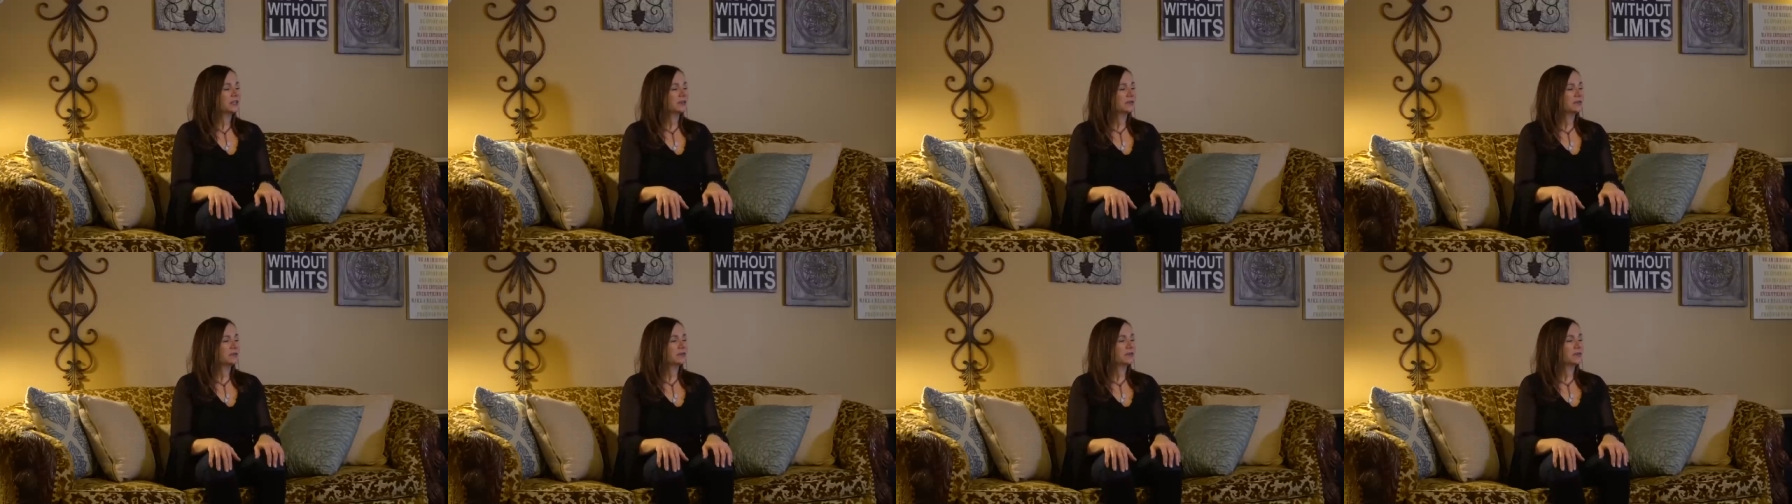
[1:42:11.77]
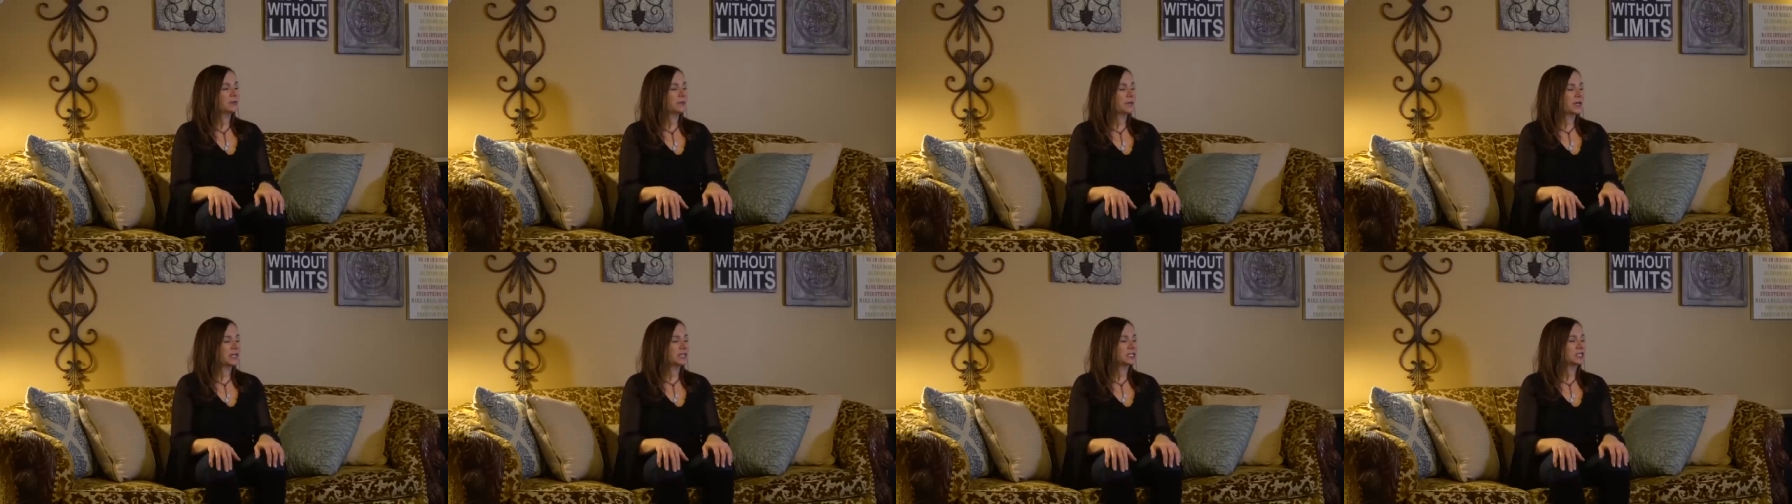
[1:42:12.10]

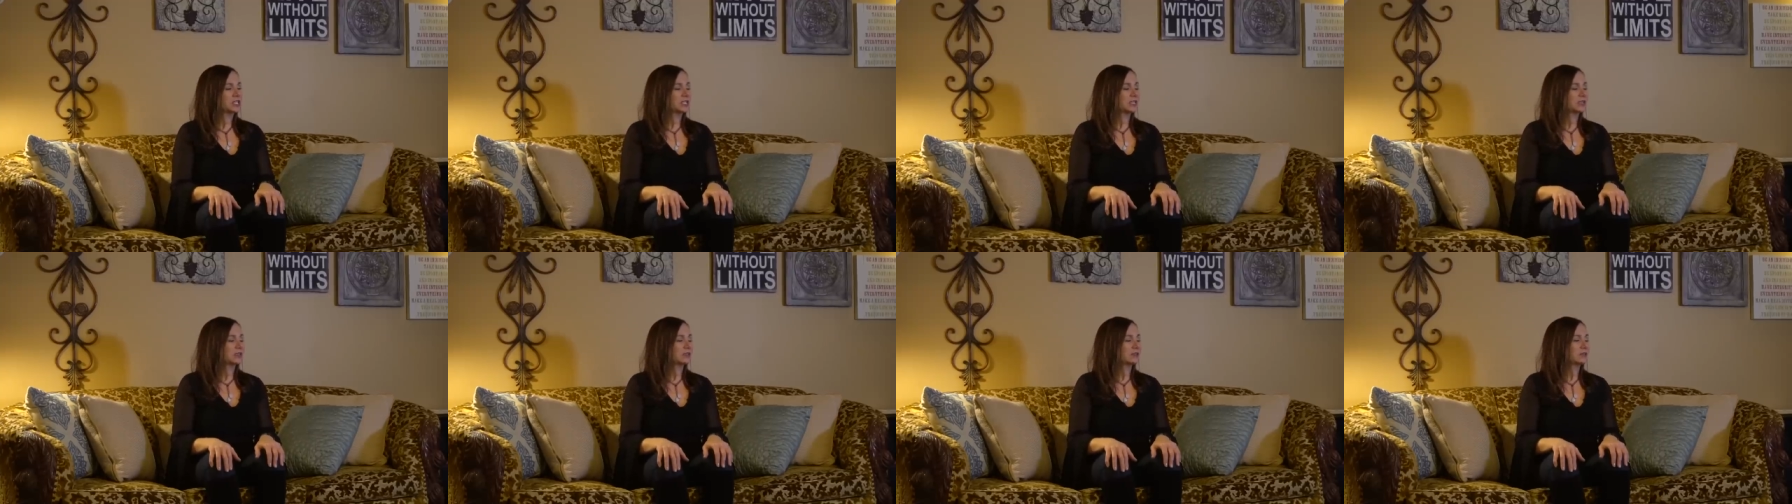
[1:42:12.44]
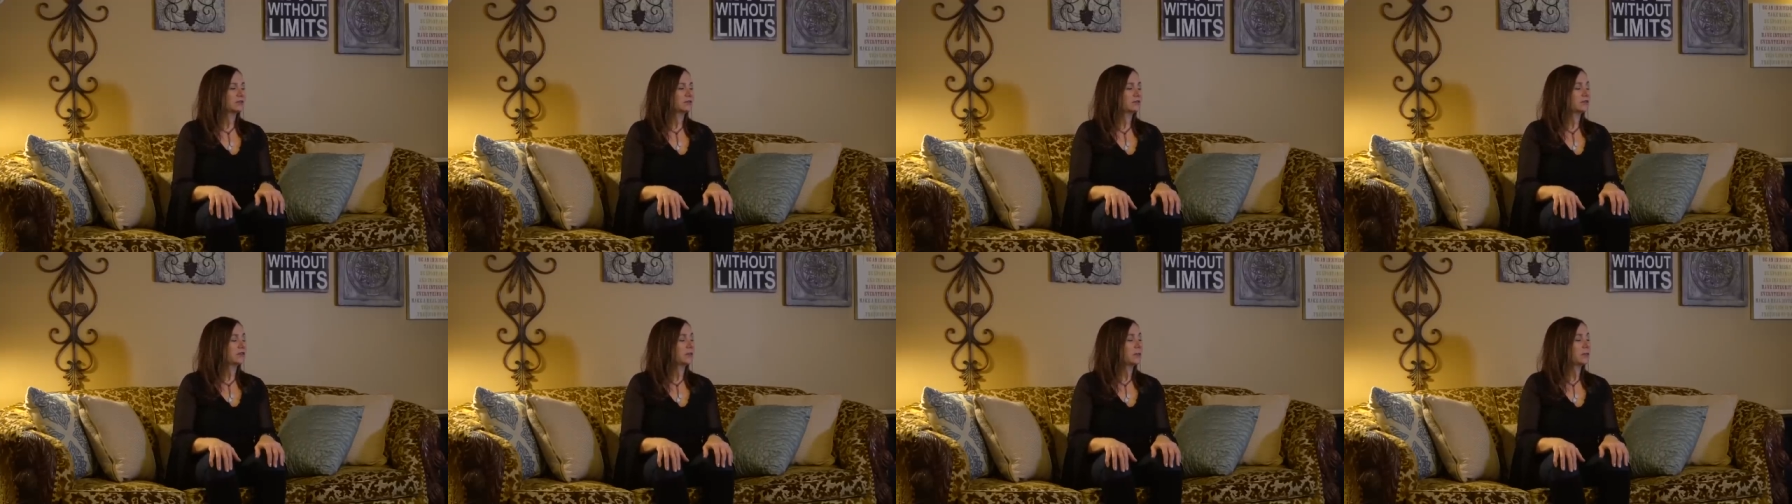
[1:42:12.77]
information
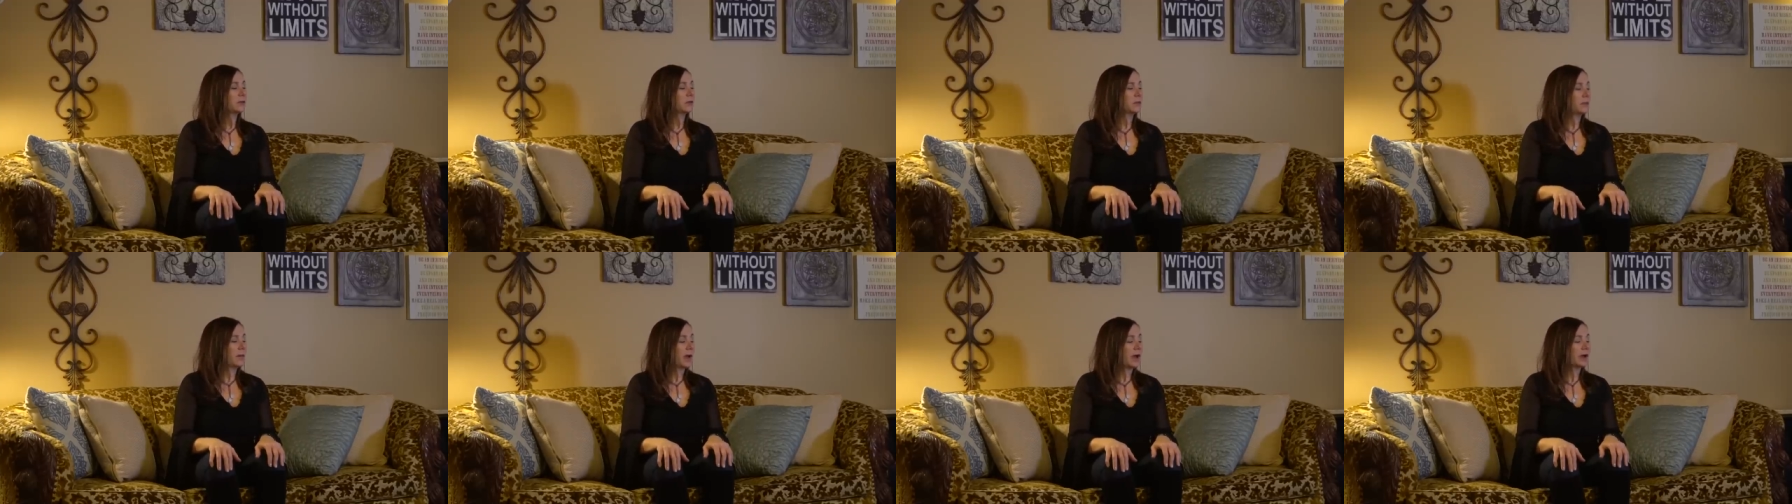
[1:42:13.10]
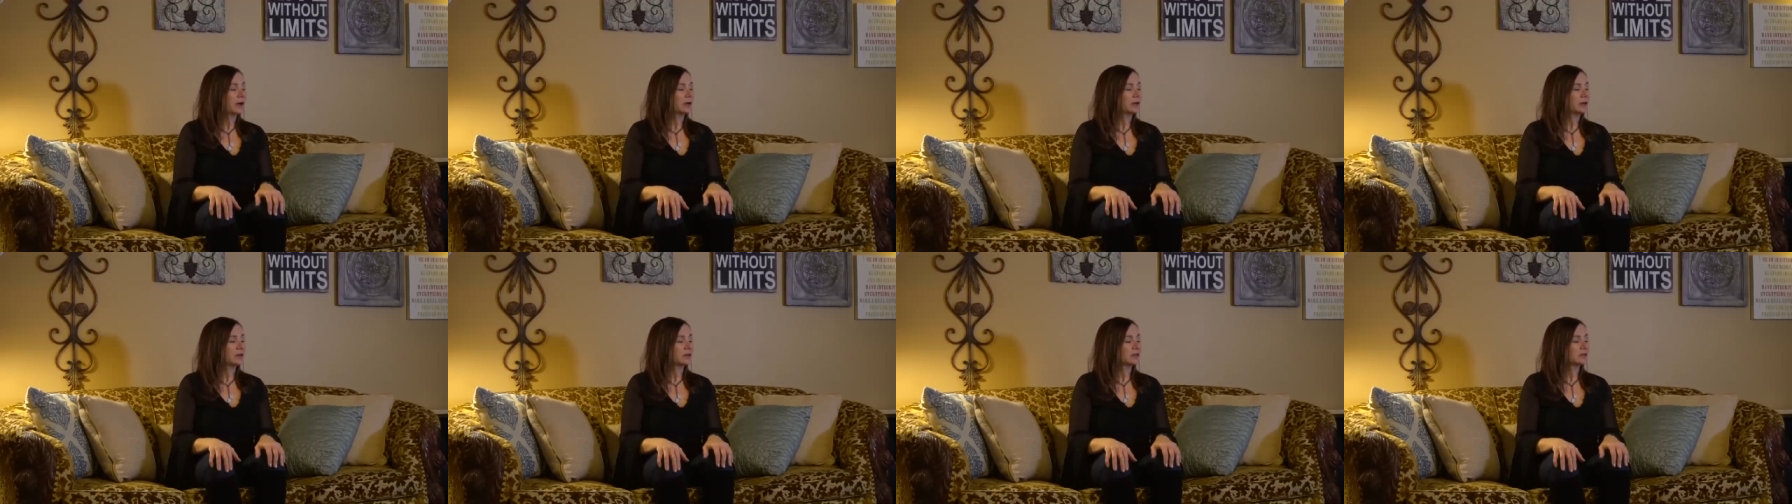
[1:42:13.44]
from the
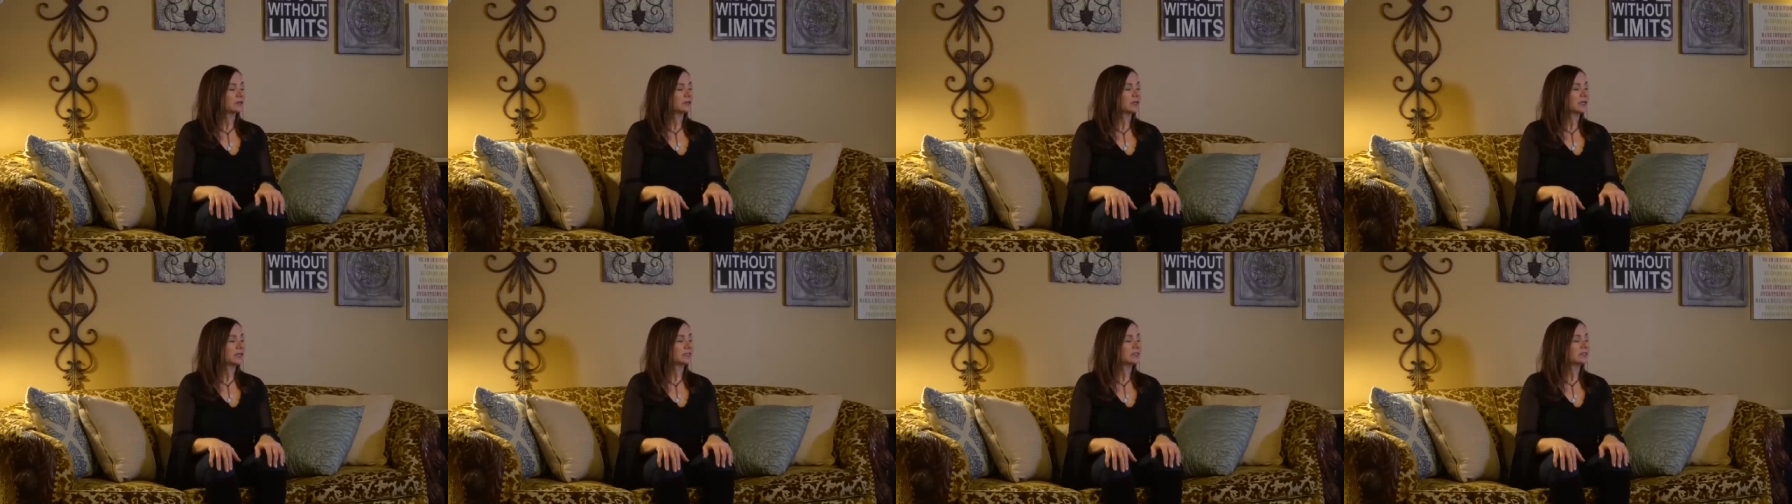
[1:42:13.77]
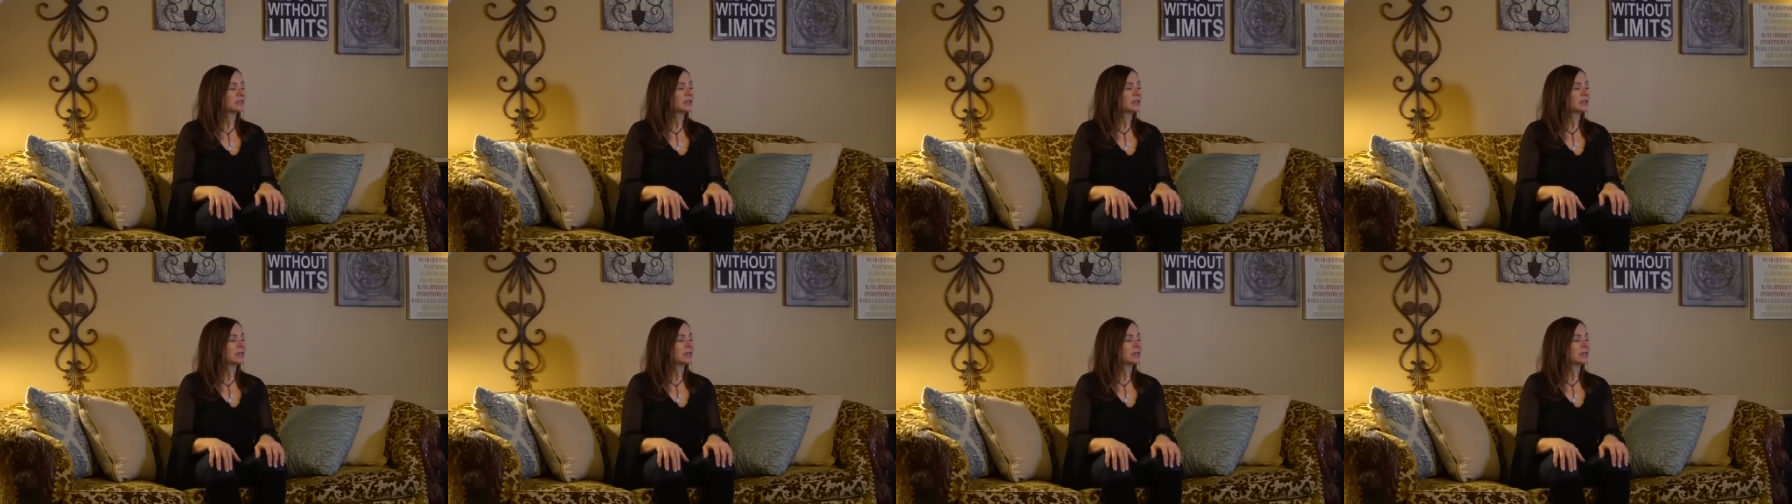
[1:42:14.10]
record that